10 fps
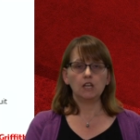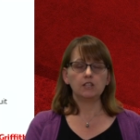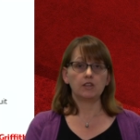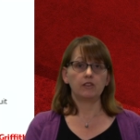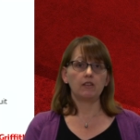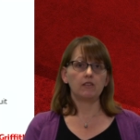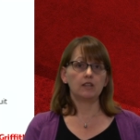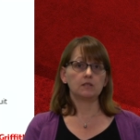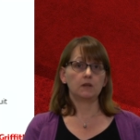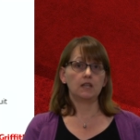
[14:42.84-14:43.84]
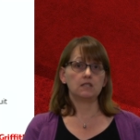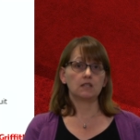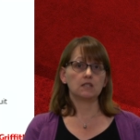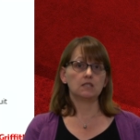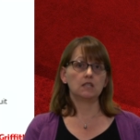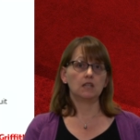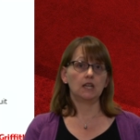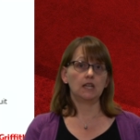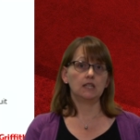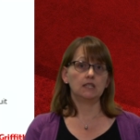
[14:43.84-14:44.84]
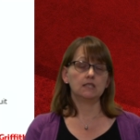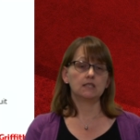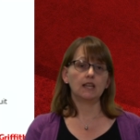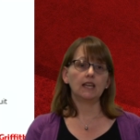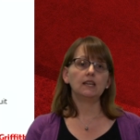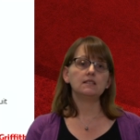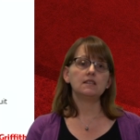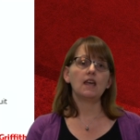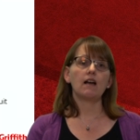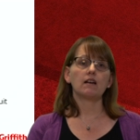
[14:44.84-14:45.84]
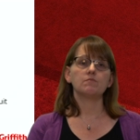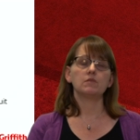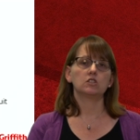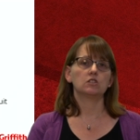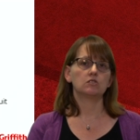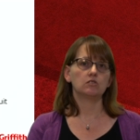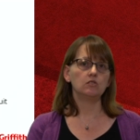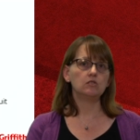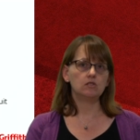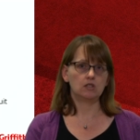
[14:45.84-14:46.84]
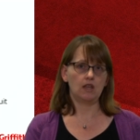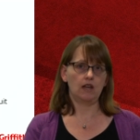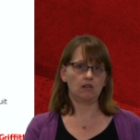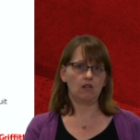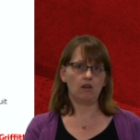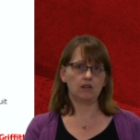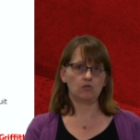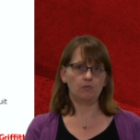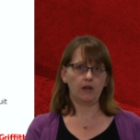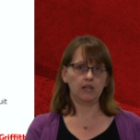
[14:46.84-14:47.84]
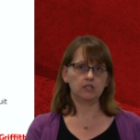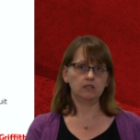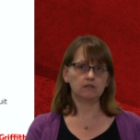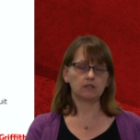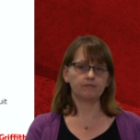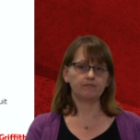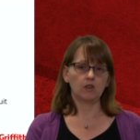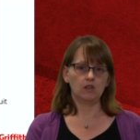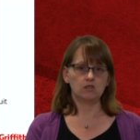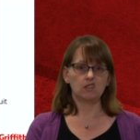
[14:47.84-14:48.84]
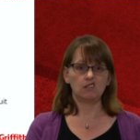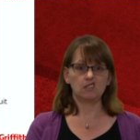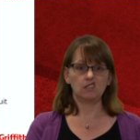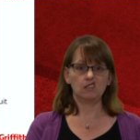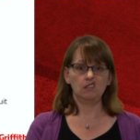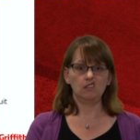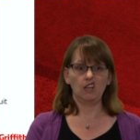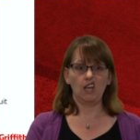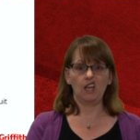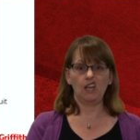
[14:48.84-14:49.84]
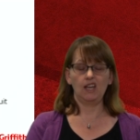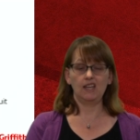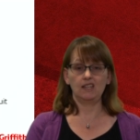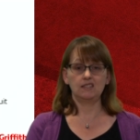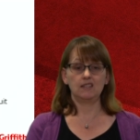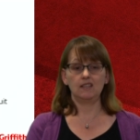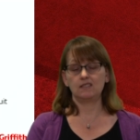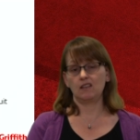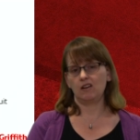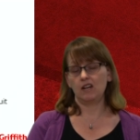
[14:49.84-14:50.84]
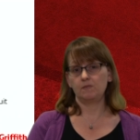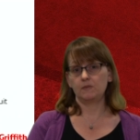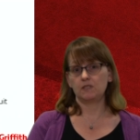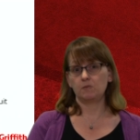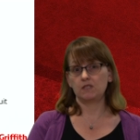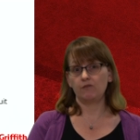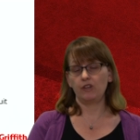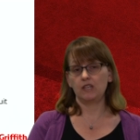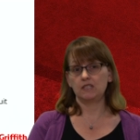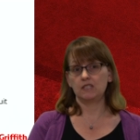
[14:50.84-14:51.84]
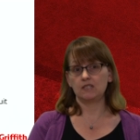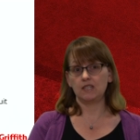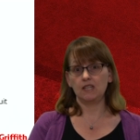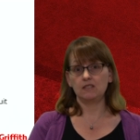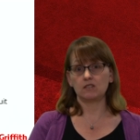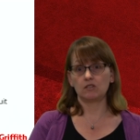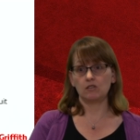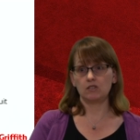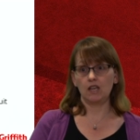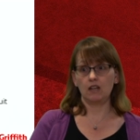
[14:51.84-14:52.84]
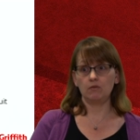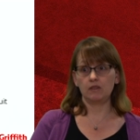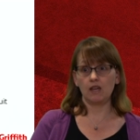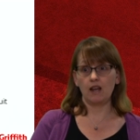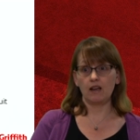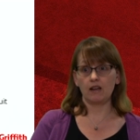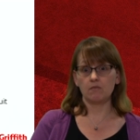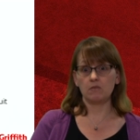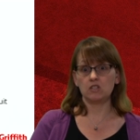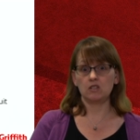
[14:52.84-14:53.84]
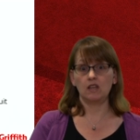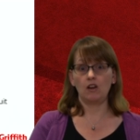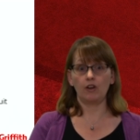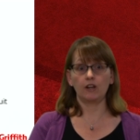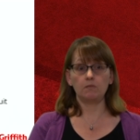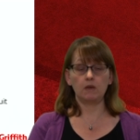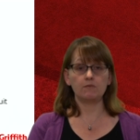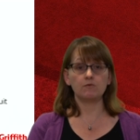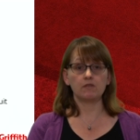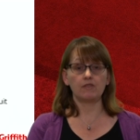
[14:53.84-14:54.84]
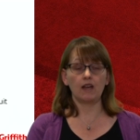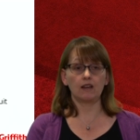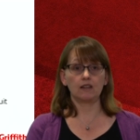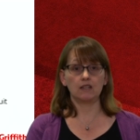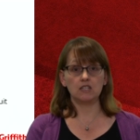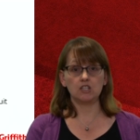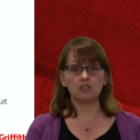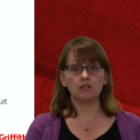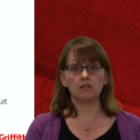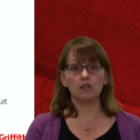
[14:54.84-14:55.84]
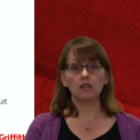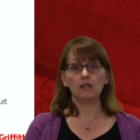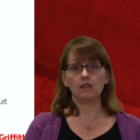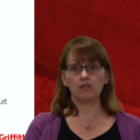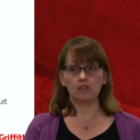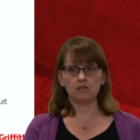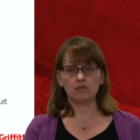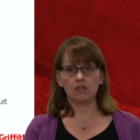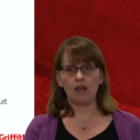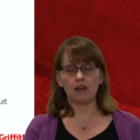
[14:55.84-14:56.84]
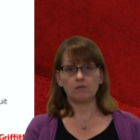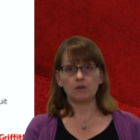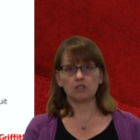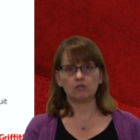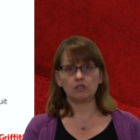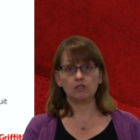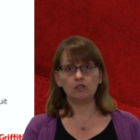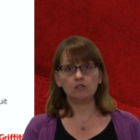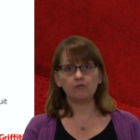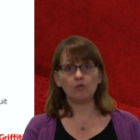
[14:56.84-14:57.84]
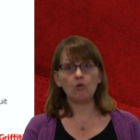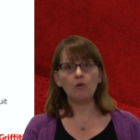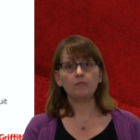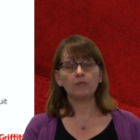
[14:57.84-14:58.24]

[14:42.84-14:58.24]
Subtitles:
So the other things we need to consider is the outcome measure suited to that client or patient? So is it is there any specific disease associated with that outcome measure that only people with that condition the outcome measure is used for?